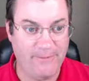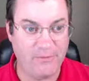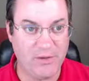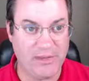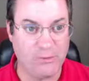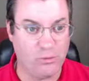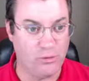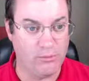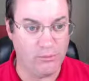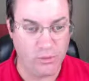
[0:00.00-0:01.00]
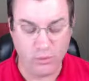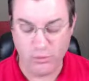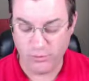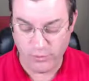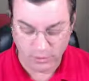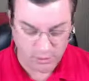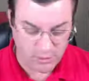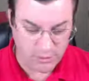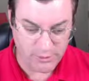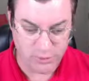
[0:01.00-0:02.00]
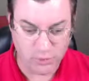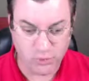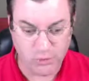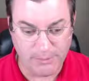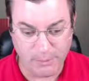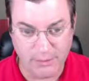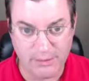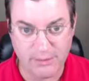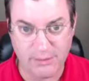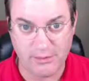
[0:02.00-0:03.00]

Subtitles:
and that will remove the triplet.